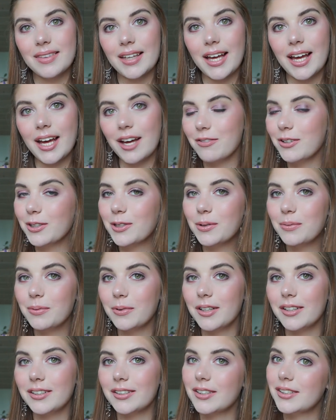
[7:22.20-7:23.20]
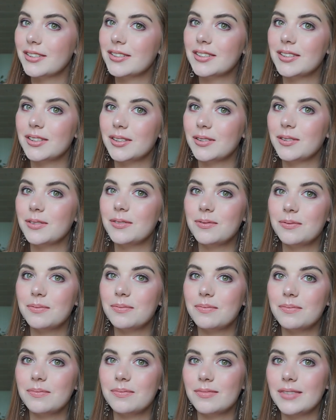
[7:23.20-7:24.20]
have a good one until
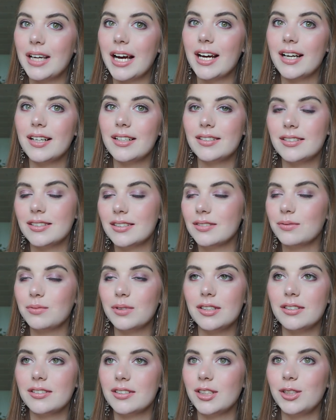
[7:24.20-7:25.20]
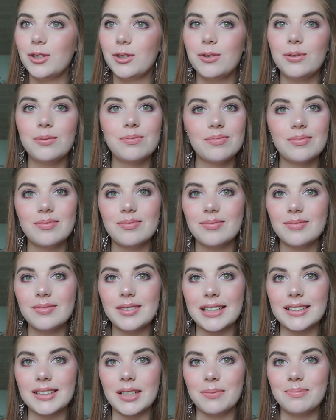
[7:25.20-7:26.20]
I will see you
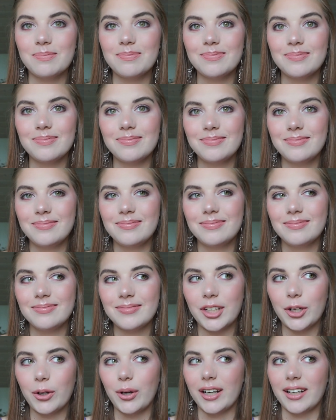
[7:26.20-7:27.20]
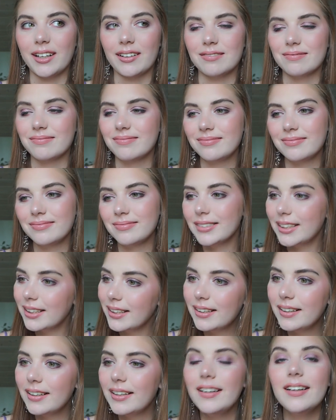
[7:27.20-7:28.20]
next time or again.
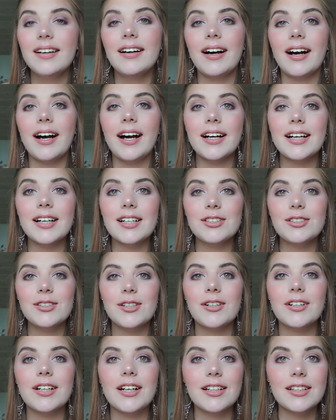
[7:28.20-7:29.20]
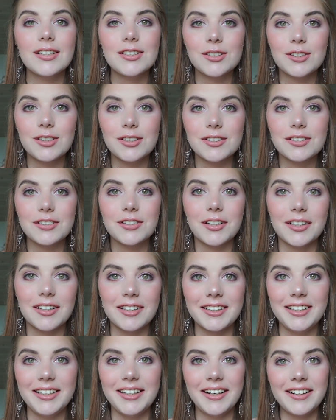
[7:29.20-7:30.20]
I can't talk, let's just cut
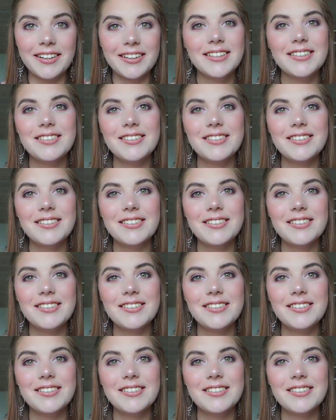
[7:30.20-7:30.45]
it here.